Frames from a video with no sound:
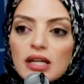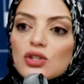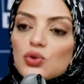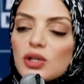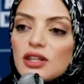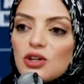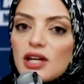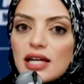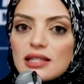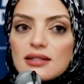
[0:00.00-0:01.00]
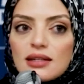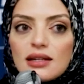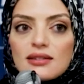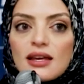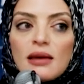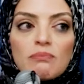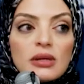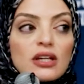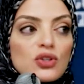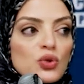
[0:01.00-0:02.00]
bigotry in the United States,
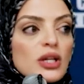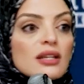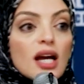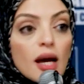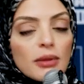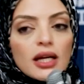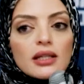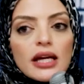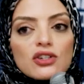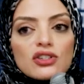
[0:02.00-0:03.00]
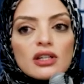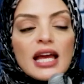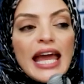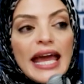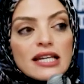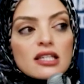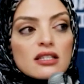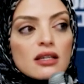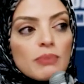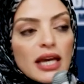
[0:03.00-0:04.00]
bigotry in the coming election,
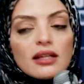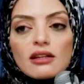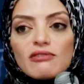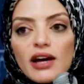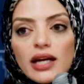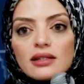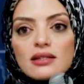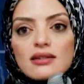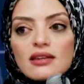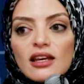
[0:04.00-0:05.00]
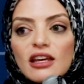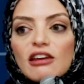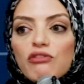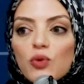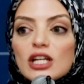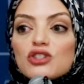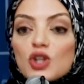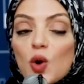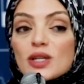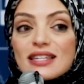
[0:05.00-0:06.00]
anticipating the violence, if we
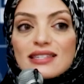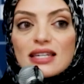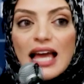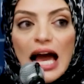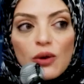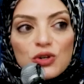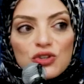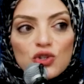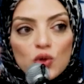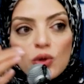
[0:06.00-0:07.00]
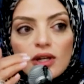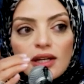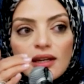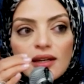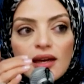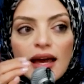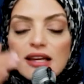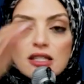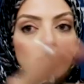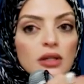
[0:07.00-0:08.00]
don't see our story
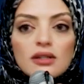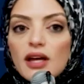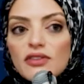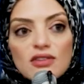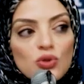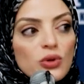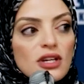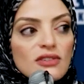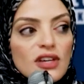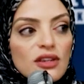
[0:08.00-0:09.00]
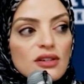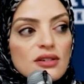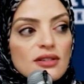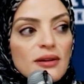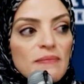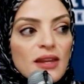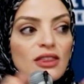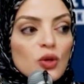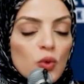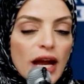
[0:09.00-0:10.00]
as built on the stories of others,
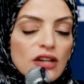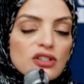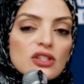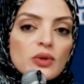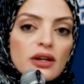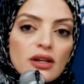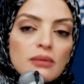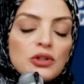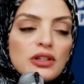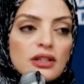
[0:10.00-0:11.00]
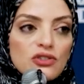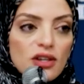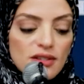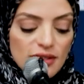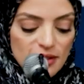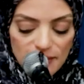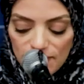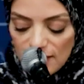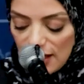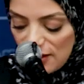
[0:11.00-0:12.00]
then we're actually doing our community an injustice.
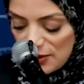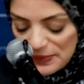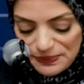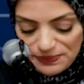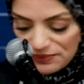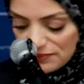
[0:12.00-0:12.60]
Thank you.